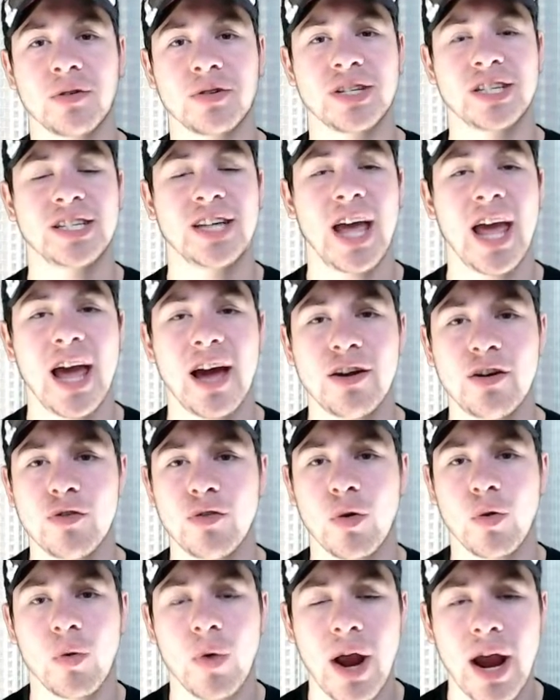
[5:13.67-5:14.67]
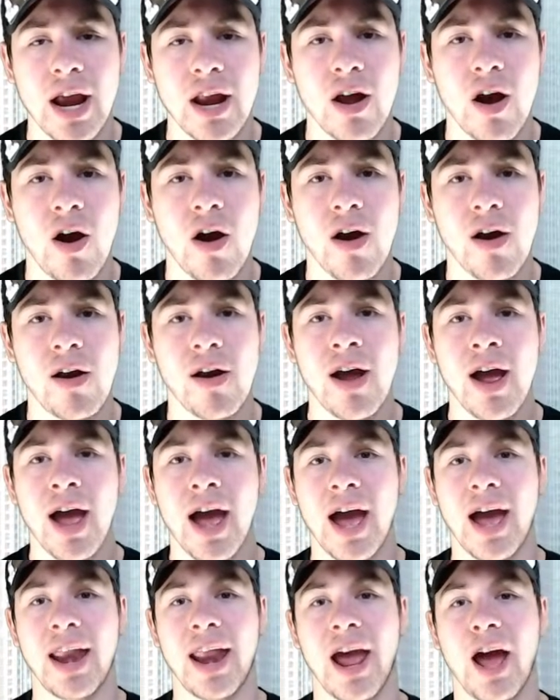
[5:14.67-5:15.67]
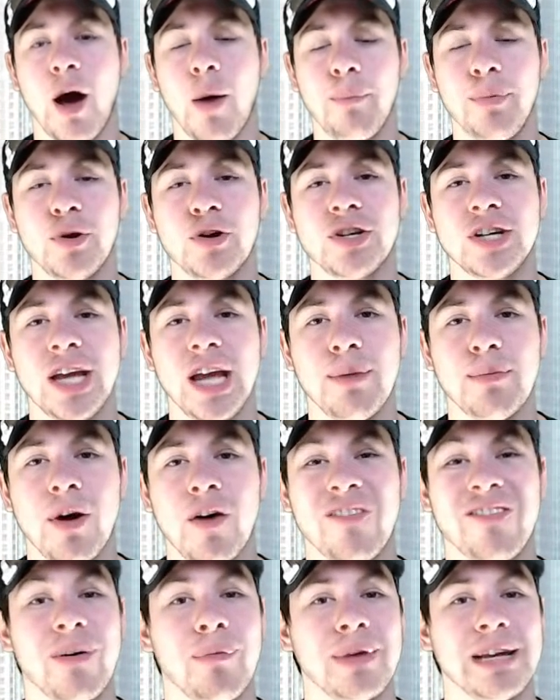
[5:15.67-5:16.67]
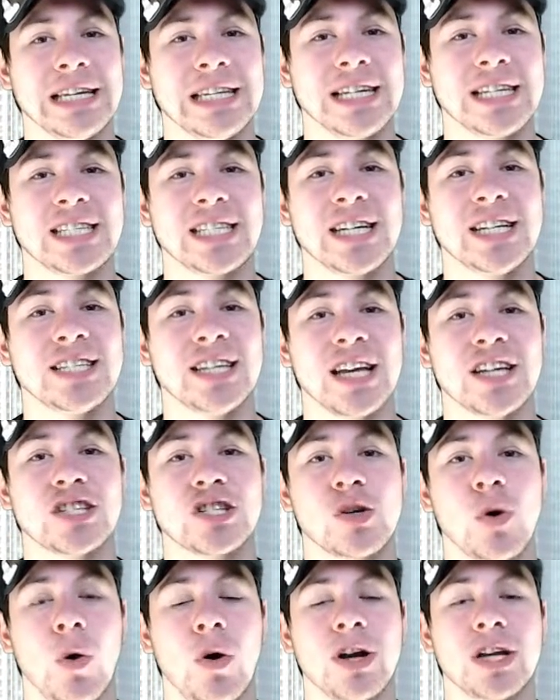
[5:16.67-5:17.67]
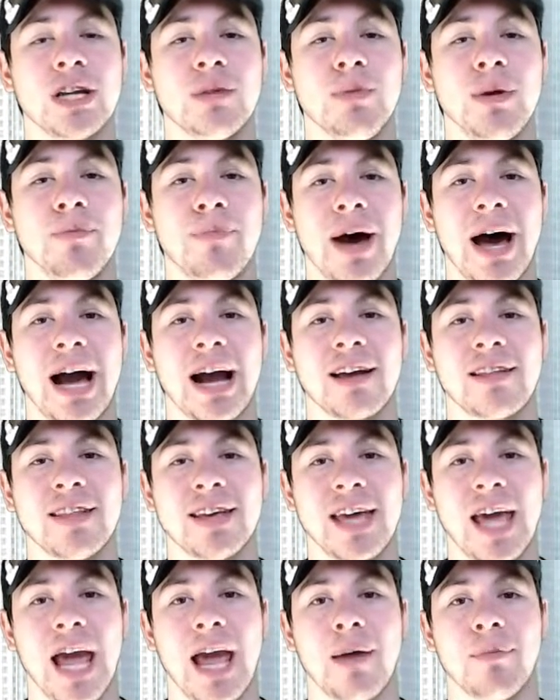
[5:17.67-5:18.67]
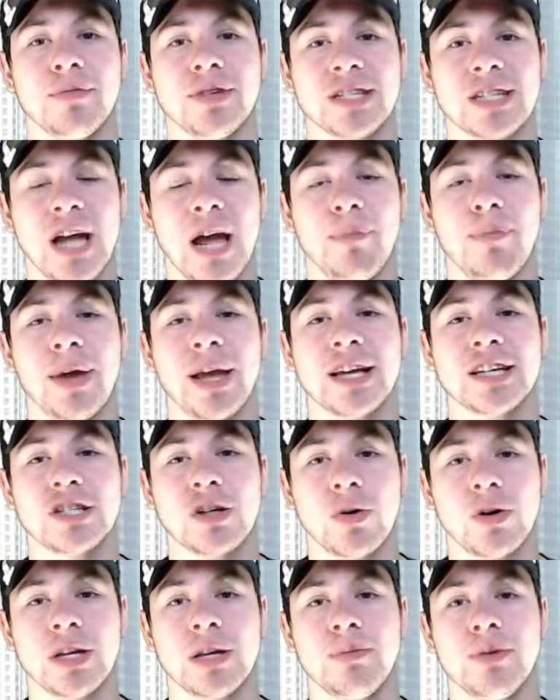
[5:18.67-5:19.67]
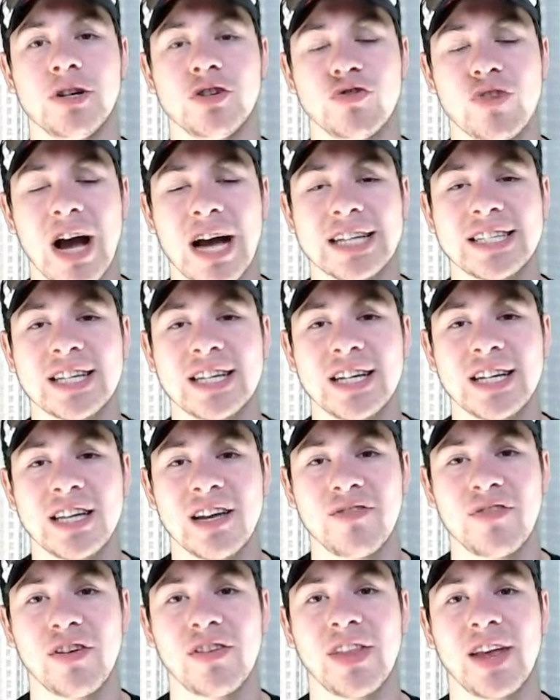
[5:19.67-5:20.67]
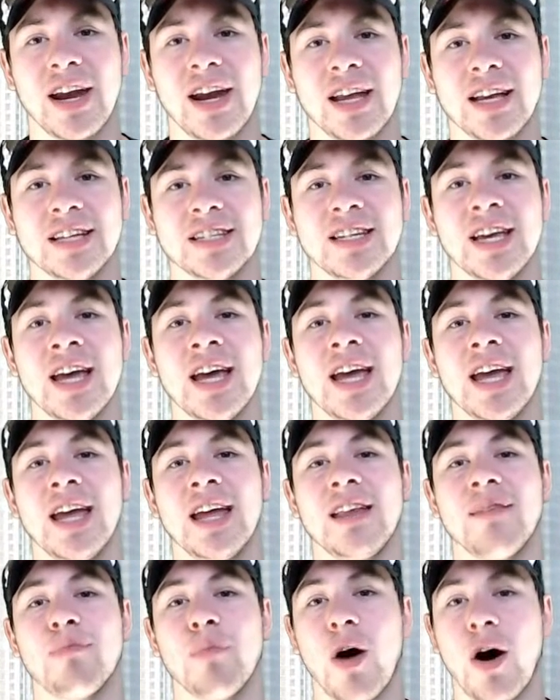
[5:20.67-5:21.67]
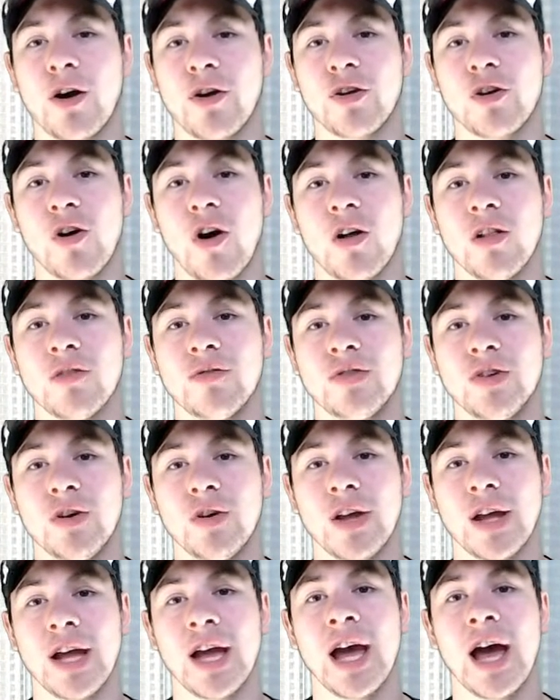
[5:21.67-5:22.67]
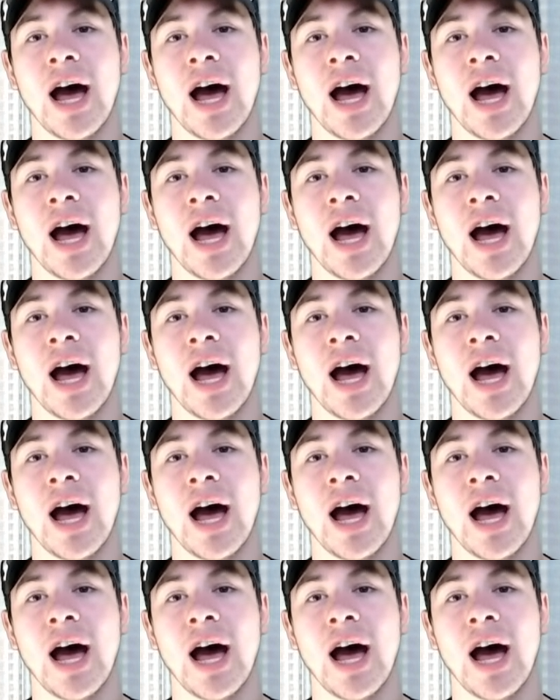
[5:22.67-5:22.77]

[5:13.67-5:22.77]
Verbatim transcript: stay under the radar and help your team out from a distance is going to be back in the game. Sniping is going to be drastically different than it is in modern Call of Duty.